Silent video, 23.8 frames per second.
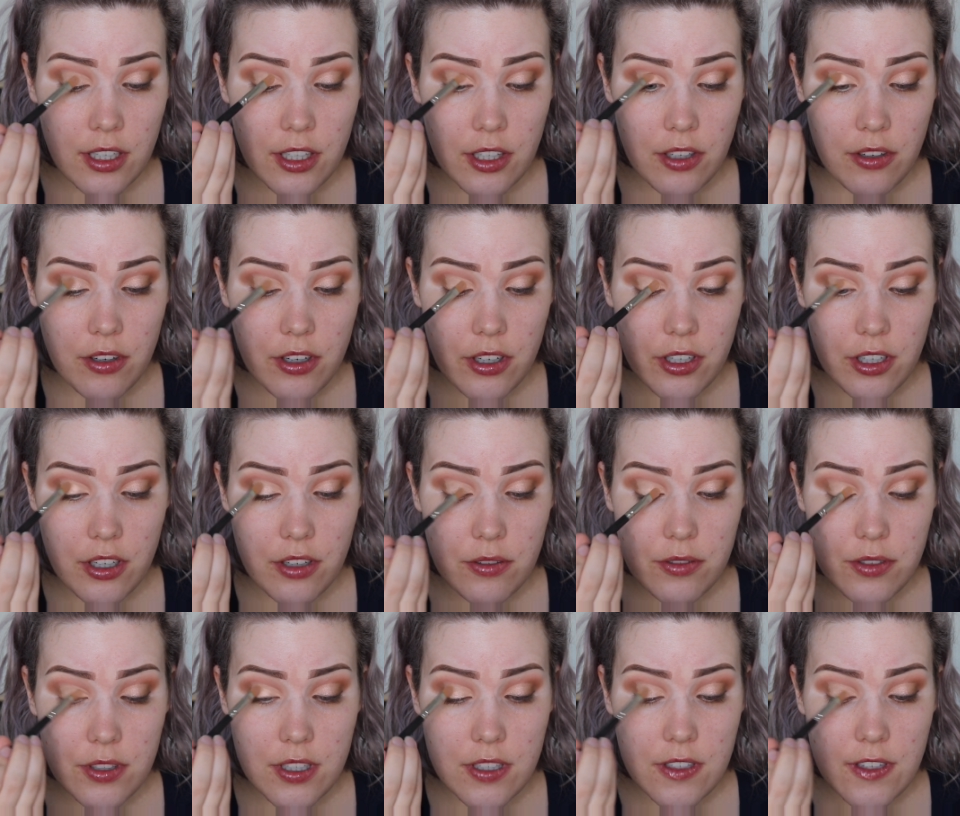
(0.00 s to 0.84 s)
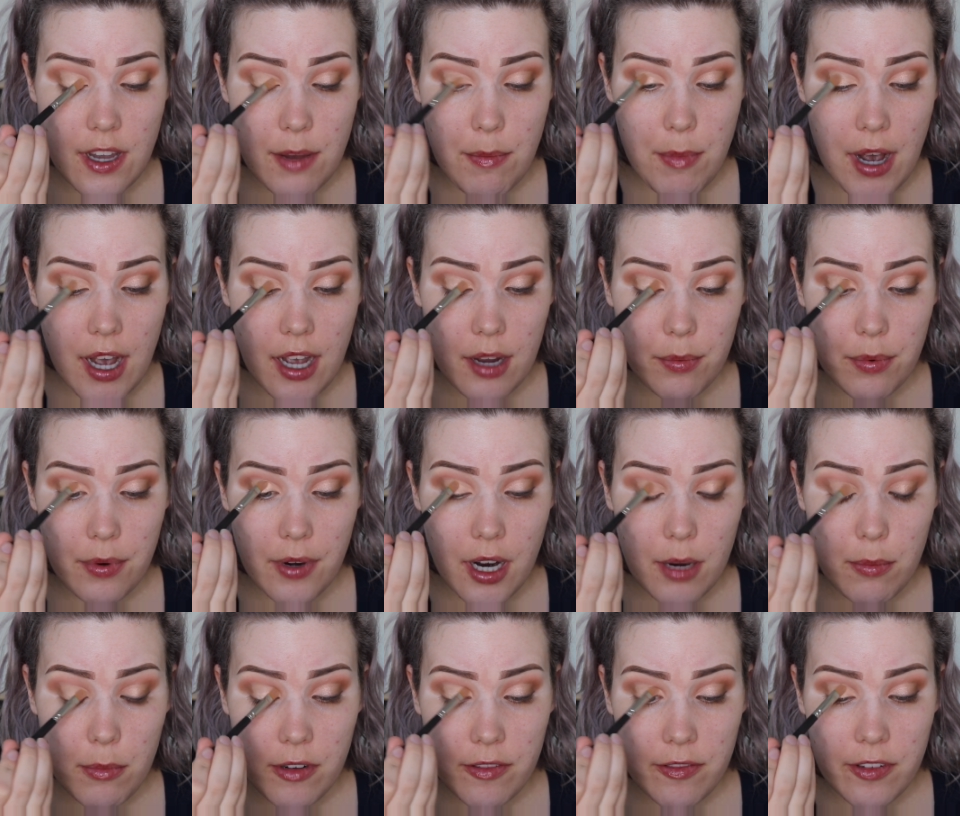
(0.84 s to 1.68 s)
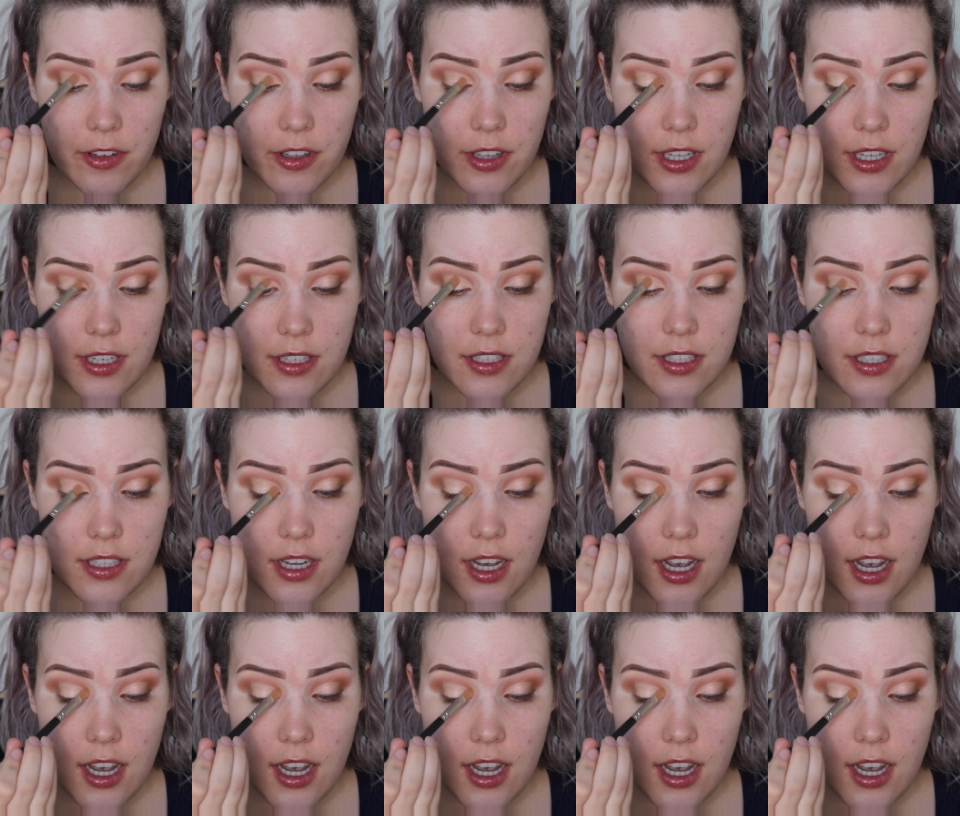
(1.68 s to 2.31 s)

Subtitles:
You could use the same eye primer for this.